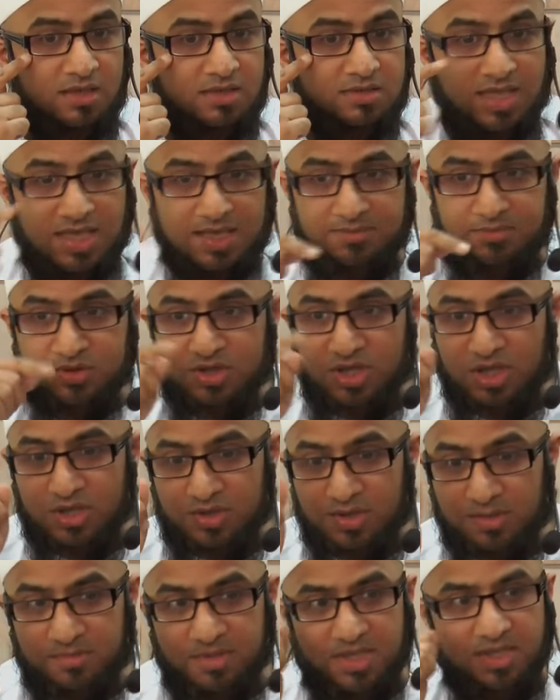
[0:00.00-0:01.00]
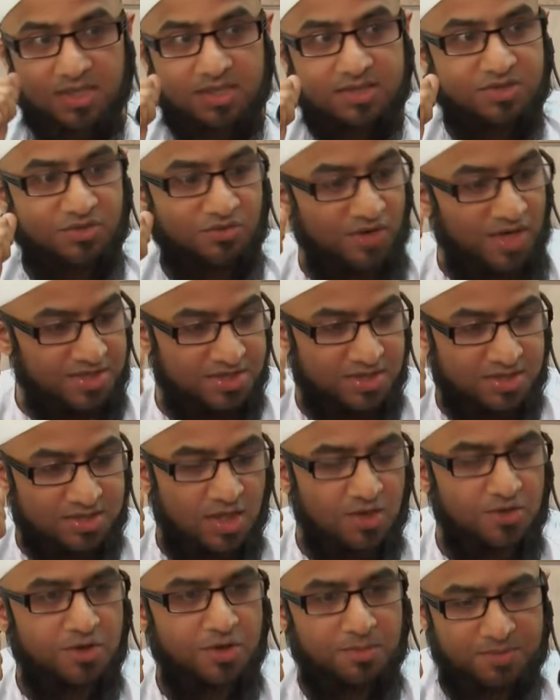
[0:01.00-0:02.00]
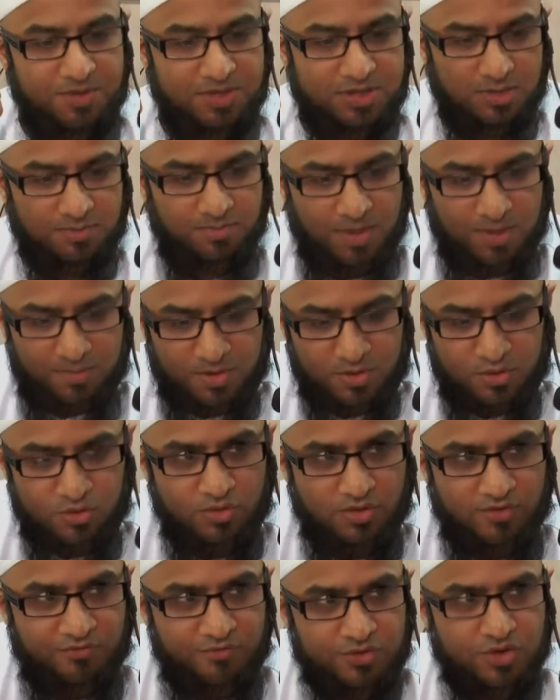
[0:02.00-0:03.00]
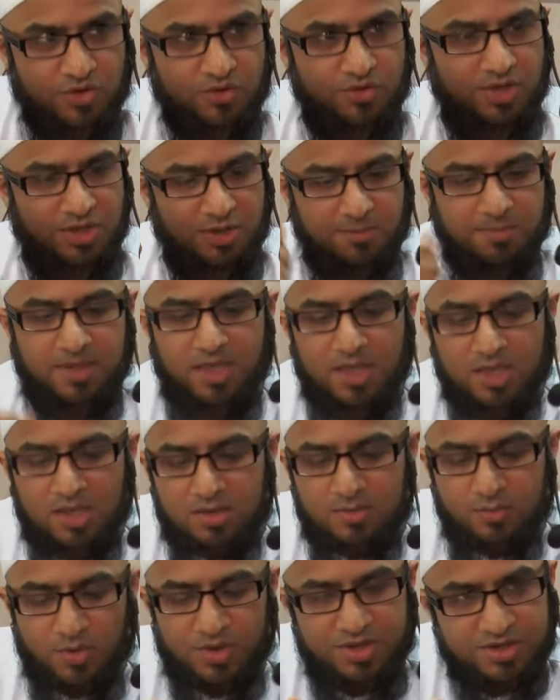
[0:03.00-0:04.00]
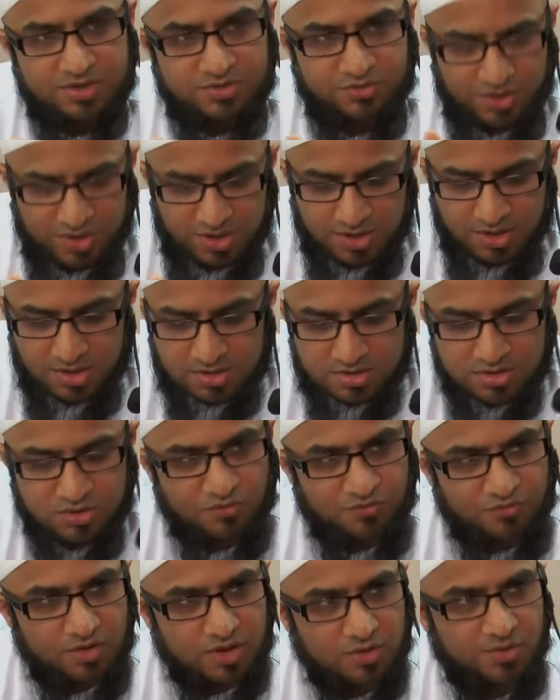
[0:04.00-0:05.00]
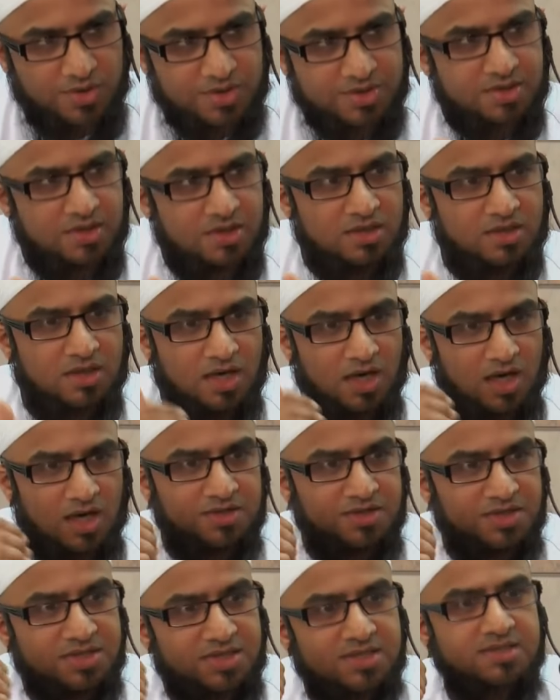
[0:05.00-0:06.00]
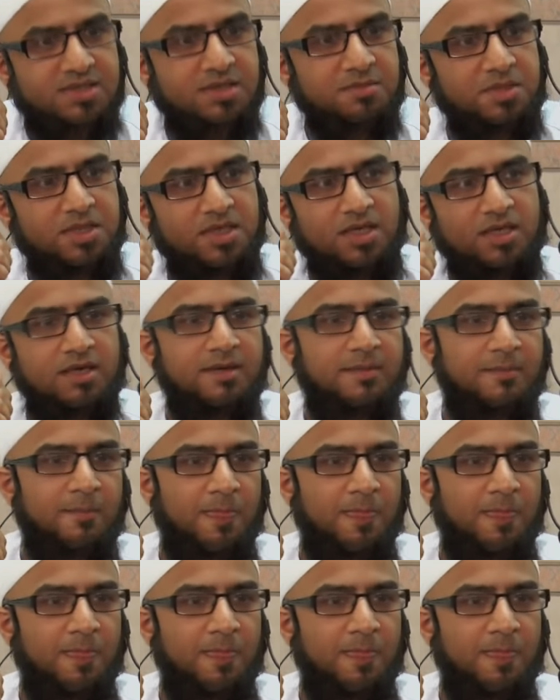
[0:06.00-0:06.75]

Tell him to tell you the meanings. Write it down on a piece of paper. You, if you don't know Arabic, when he's reading it, you follow it. Ah, this is the meaning.